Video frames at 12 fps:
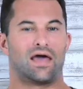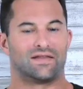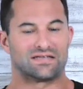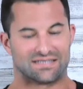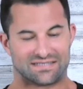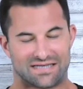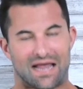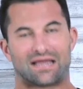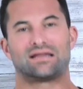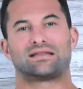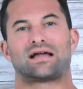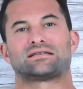And the
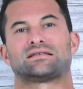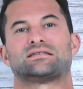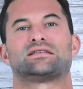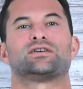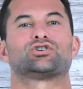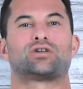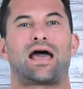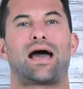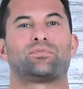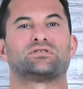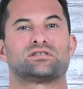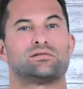second that sensation
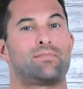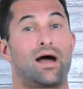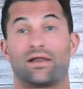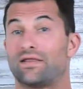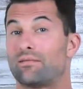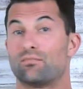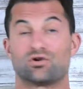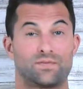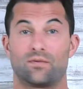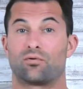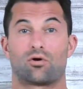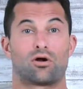happens in the body that most
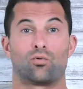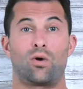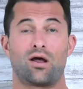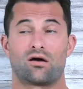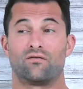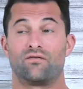people are unaware